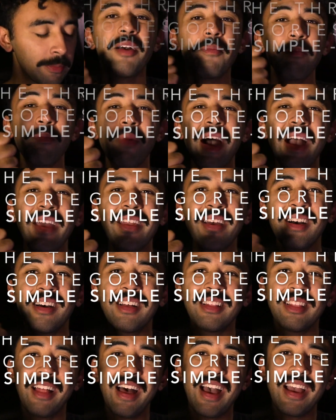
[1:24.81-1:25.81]
minor,
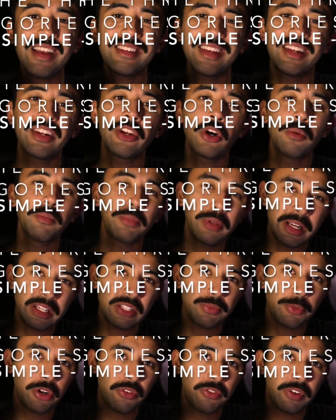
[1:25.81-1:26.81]
light, and
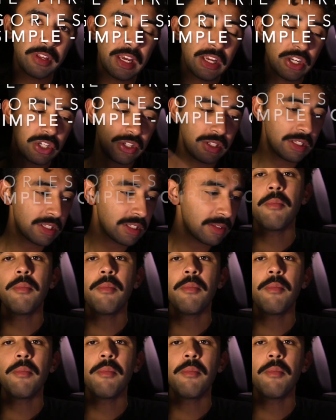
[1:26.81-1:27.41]
complex modifications.